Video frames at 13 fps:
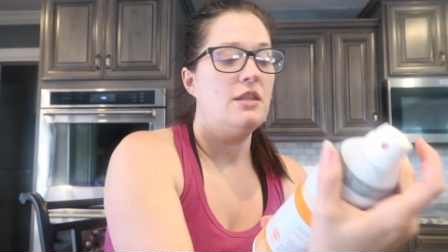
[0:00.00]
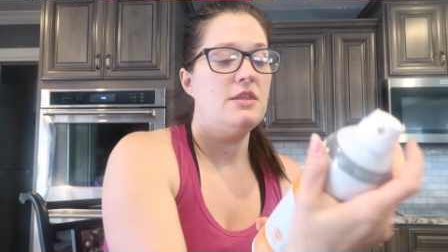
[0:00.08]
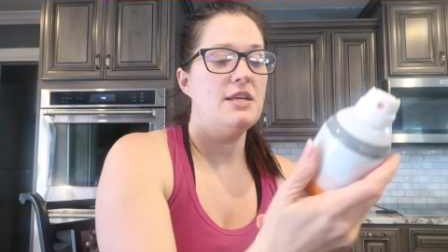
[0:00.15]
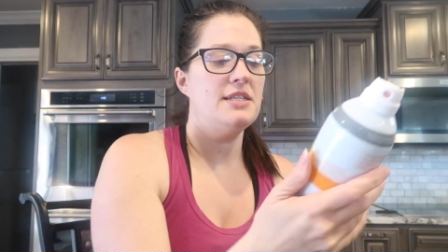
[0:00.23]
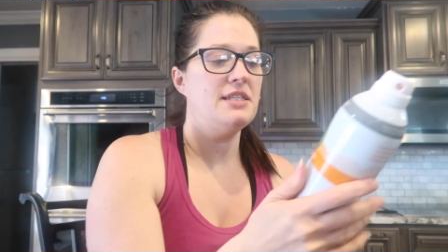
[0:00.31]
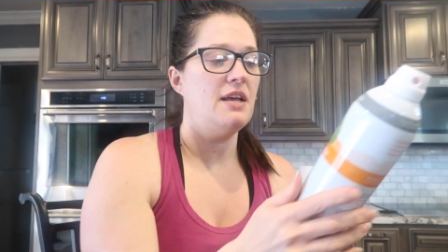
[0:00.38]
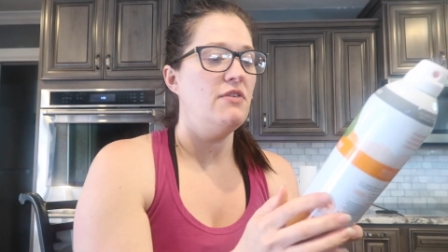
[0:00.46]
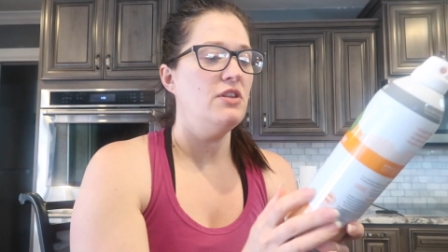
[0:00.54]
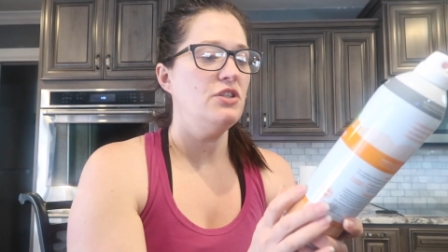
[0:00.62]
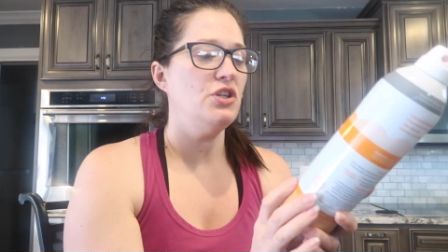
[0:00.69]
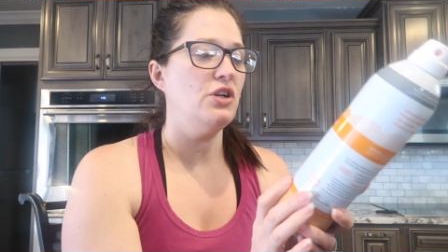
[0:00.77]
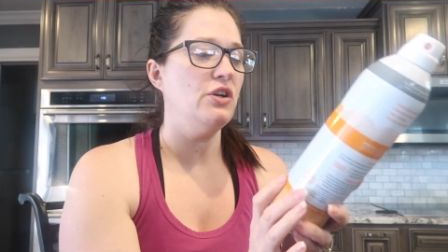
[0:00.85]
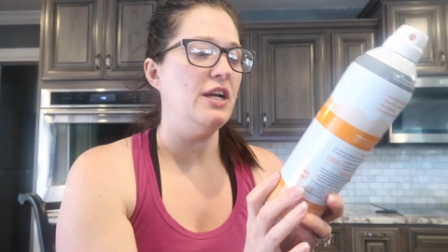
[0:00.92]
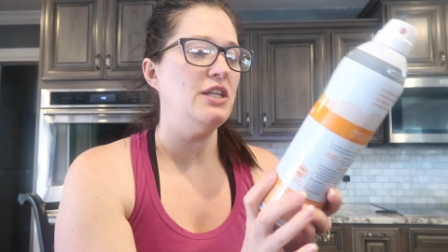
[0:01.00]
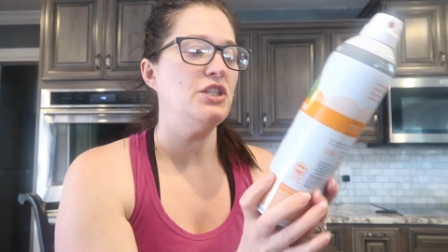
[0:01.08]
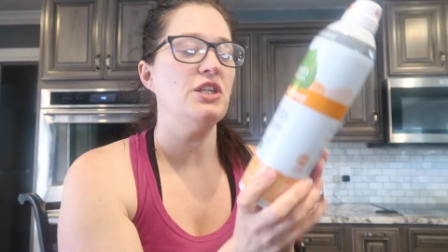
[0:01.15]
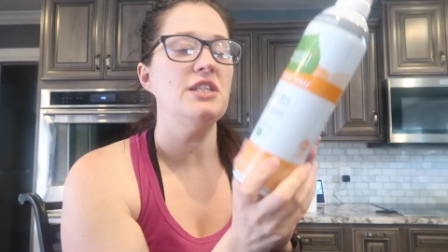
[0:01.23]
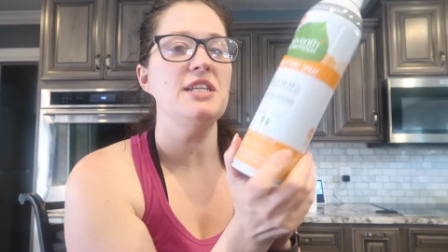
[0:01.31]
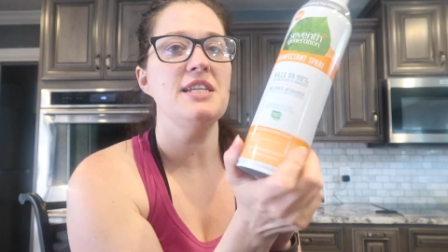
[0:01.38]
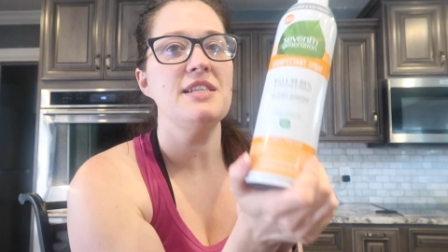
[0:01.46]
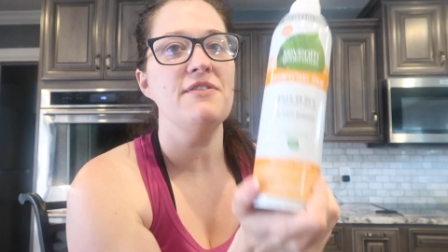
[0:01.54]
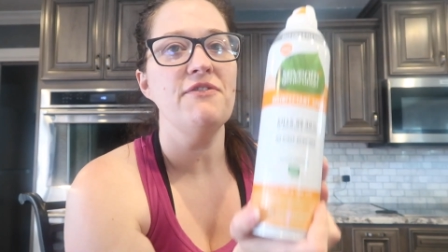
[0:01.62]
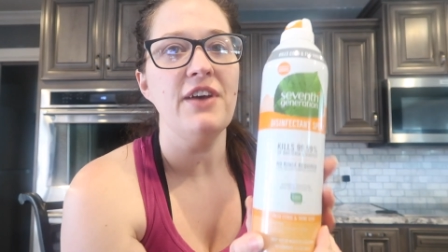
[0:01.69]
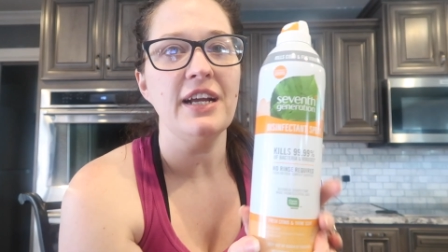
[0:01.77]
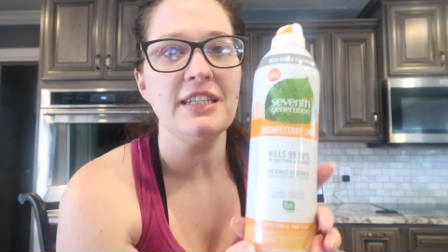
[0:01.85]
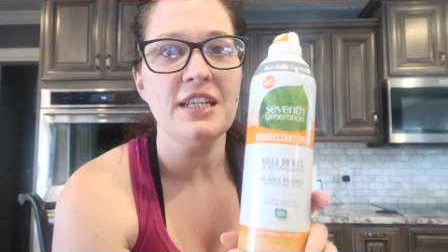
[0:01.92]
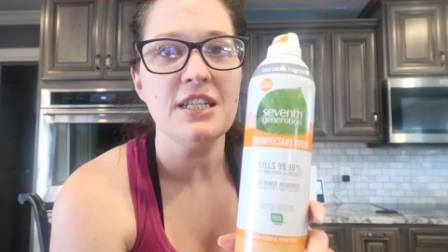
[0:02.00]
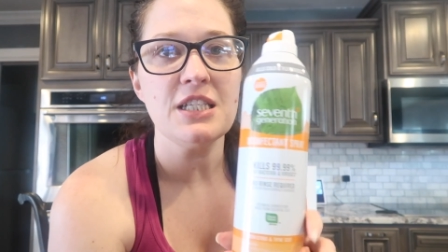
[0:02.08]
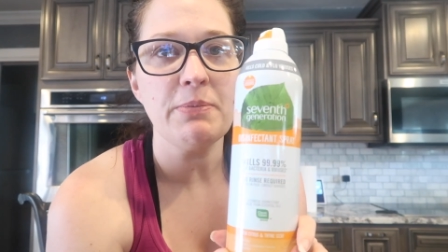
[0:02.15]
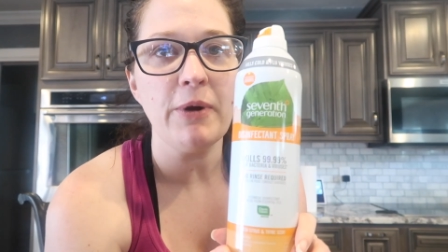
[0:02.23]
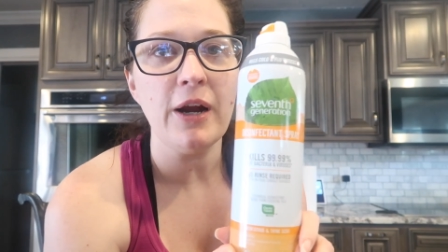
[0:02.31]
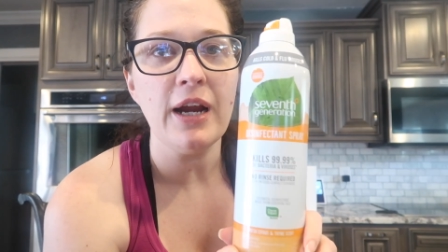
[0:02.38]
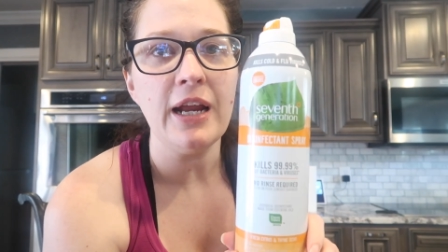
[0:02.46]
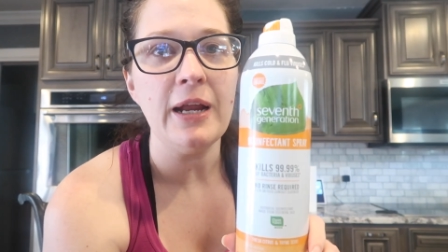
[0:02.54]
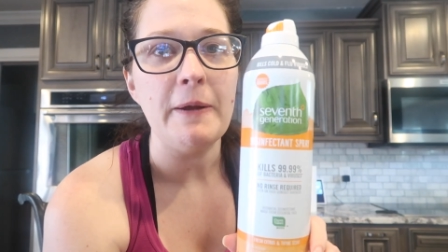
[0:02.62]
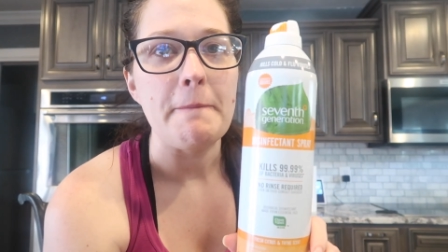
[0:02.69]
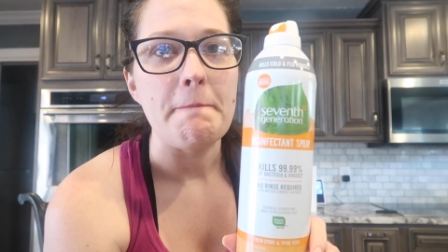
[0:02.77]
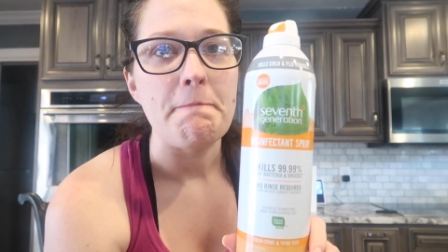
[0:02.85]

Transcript: The seventh generation disinfectant spray.